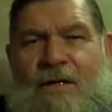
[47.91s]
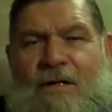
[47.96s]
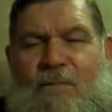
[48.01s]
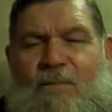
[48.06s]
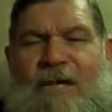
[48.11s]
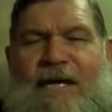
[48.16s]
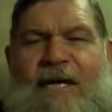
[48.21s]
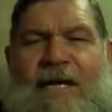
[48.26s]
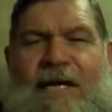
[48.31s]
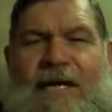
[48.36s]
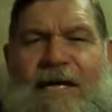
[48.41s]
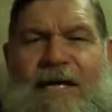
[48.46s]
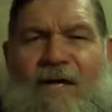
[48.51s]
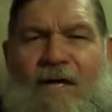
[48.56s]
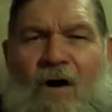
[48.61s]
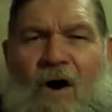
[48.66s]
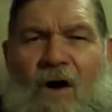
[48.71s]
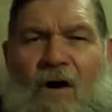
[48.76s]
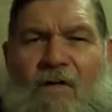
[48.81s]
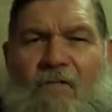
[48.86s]
The
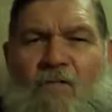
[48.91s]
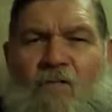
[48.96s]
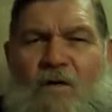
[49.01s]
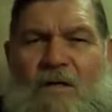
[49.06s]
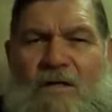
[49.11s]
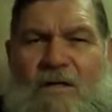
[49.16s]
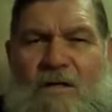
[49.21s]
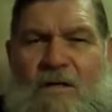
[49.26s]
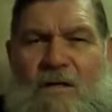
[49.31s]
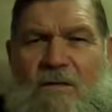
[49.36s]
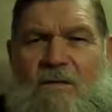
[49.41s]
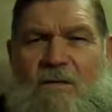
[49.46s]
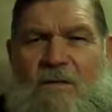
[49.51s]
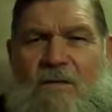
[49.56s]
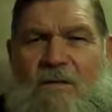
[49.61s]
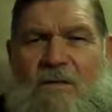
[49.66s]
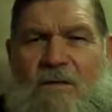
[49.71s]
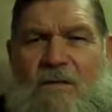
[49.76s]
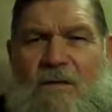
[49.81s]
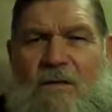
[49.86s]
beginning of wisdom
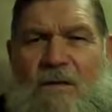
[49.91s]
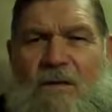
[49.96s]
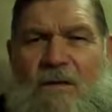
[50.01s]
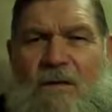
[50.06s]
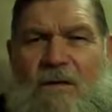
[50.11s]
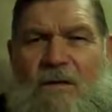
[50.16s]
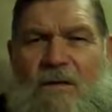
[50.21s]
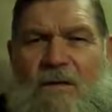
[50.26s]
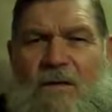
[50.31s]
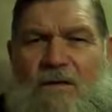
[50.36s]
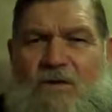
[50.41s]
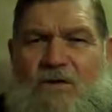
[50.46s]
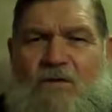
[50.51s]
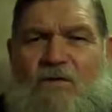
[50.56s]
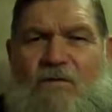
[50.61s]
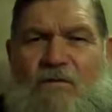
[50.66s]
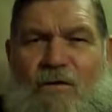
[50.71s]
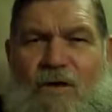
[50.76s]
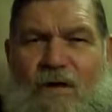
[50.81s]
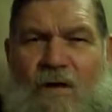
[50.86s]
is
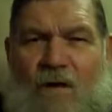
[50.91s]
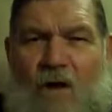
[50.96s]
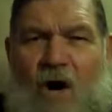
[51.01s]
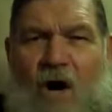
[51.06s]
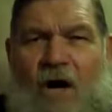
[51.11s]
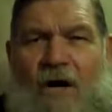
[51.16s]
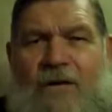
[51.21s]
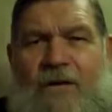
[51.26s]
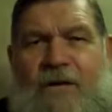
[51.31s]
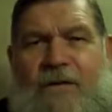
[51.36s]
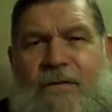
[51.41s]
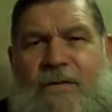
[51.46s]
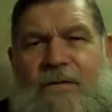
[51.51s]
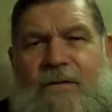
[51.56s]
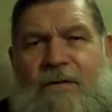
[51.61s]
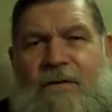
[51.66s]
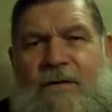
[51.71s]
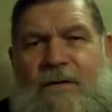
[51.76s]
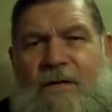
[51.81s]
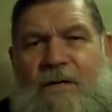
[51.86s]
to fear God,
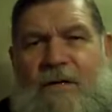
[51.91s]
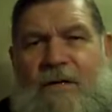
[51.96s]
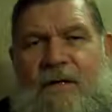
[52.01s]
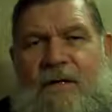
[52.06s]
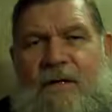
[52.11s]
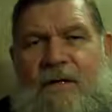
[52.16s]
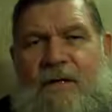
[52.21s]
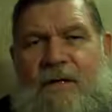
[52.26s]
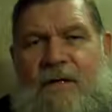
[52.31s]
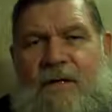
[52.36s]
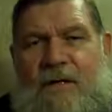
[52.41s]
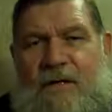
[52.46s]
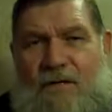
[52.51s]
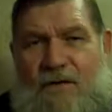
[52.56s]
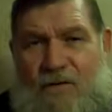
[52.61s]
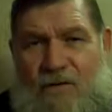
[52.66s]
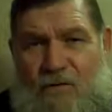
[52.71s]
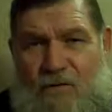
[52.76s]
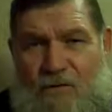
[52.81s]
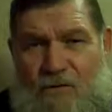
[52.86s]

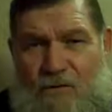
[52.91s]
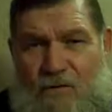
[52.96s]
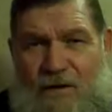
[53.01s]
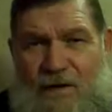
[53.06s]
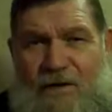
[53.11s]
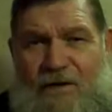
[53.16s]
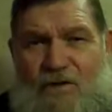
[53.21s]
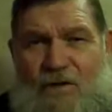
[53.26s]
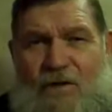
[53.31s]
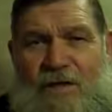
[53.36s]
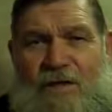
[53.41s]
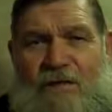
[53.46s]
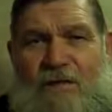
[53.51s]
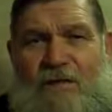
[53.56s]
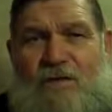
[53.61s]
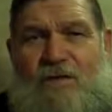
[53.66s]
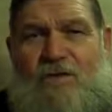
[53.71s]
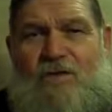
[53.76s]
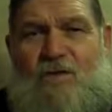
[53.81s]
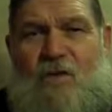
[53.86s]
is to fear
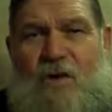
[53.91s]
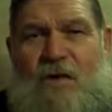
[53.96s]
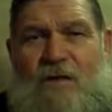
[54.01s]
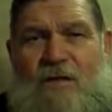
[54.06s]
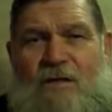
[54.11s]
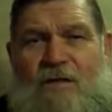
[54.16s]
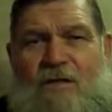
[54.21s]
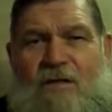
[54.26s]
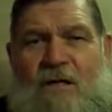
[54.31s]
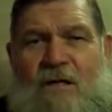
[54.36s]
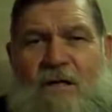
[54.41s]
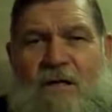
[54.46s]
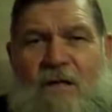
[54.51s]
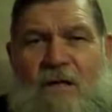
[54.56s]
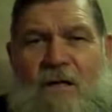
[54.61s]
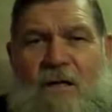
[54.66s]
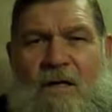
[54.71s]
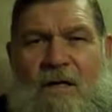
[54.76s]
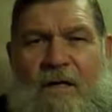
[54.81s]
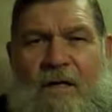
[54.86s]
Jesus Christ
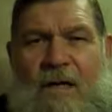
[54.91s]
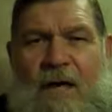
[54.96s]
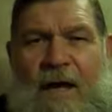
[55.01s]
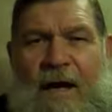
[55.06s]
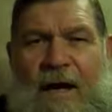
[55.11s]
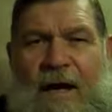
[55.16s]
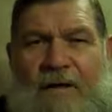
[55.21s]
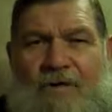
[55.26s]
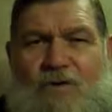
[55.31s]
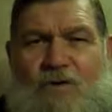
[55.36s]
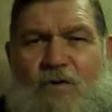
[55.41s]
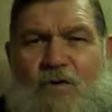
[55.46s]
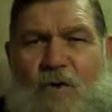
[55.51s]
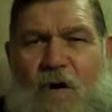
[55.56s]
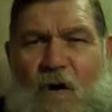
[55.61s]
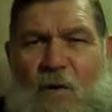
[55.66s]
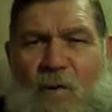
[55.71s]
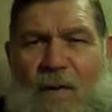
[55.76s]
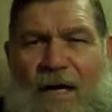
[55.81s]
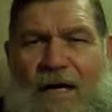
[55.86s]
and to
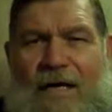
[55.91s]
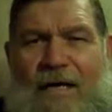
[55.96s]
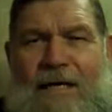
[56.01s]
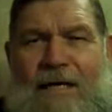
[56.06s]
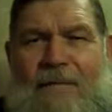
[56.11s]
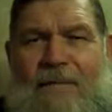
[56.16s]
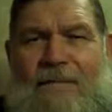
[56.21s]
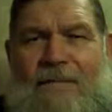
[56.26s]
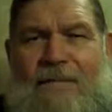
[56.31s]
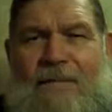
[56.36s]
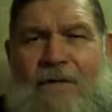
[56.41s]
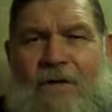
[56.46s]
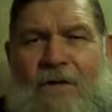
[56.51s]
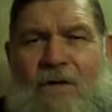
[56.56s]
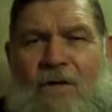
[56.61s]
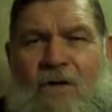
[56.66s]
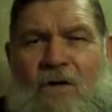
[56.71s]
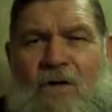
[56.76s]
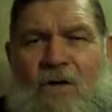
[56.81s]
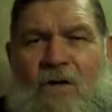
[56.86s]
obey Him,
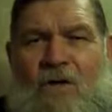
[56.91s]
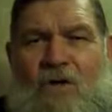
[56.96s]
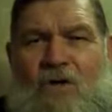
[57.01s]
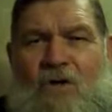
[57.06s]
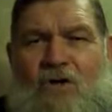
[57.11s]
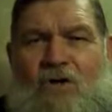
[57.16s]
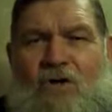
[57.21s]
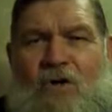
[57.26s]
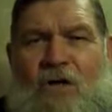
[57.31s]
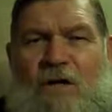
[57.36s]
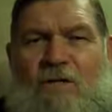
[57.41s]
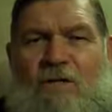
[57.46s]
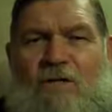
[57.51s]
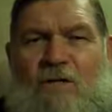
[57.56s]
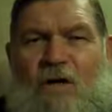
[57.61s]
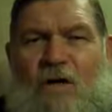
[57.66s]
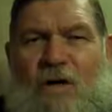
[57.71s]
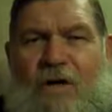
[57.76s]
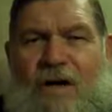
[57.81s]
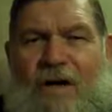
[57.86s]
to live
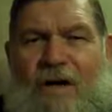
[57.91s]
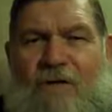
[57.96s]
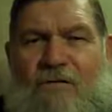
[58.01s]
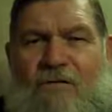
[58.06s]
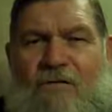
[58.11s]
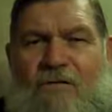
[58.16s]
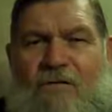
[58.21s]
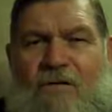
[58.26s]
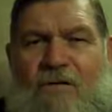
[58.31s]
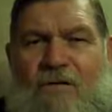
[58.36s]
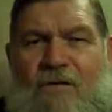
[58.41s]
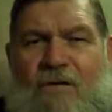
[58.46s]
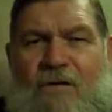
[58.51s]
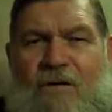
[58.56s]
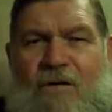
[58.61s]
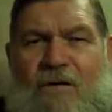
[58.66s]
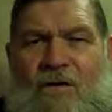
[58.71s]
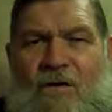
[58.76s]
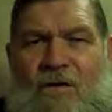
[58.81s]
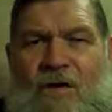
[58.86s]
your life
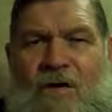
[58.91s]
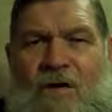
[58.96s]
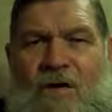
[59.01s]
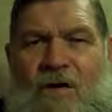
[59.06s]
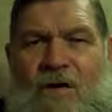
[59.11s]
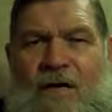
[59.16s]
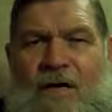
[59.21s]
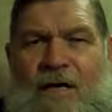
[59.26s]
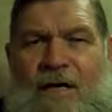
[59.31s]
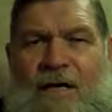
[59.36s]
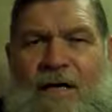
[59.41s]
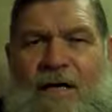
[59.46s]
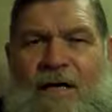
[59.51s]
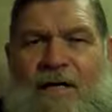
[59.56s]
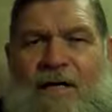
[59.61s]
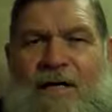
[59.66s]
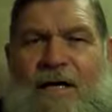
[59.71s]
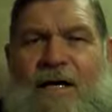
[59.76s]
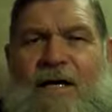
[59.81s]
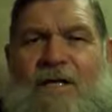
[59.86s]

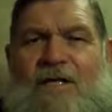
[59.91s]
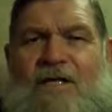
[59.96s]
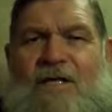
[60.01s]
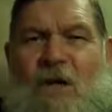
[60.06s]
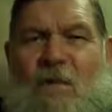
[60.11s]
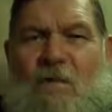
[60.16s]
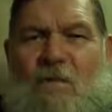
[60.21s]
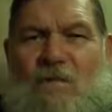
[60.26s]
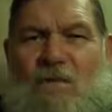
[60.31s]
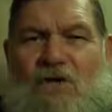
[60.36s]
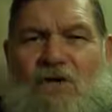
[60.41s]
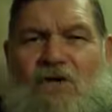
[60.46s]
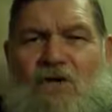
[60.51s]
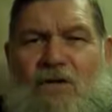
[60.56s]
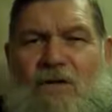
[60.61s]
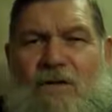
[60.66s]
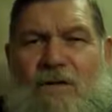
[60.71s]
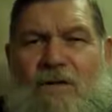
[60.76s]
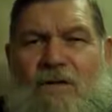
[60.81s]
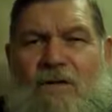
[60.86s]
in
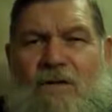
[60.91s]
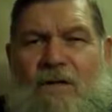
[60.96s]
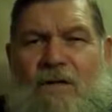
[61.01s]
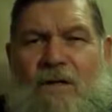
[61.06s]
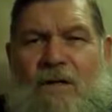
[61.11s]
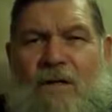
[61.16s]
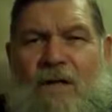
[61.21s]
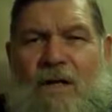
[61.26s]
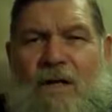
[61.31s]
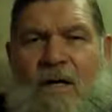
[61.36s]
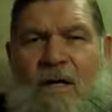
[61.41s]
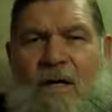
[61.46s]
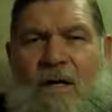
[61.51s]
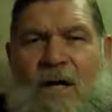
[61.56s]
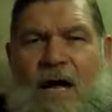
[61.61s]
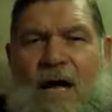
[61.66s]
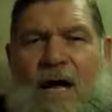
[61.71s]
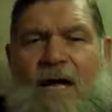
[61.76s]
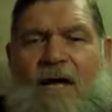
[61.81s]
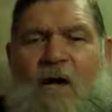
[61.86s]
submission
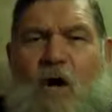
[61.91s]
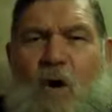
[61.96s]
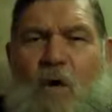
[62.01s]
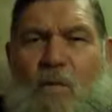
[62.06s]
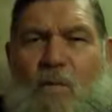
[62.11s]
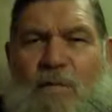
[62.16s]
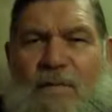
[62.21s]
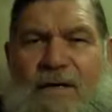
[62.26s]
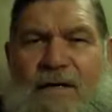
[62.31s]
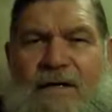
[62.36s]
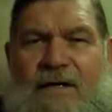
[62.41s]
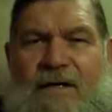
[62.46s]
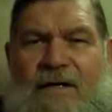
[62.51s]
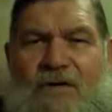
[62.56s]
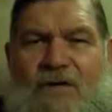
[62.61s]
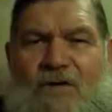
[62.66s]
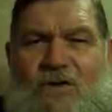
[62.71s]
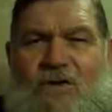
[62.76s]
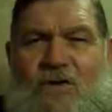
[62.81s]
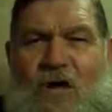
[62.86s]
and
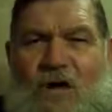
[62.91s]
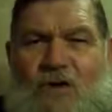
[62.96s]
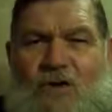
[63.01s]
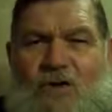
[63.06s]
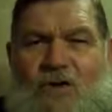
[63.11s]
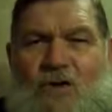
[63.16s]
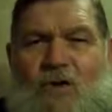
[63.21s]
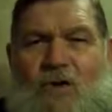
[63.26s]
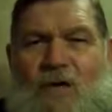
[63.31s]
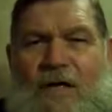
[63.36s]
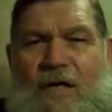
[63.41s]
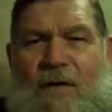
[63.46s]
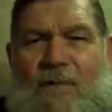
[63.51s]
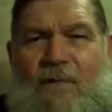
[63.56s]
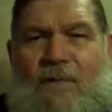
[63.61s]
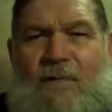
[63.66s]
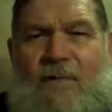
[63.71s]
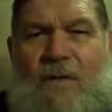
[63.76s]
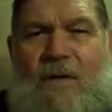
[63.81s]
obedience to Him.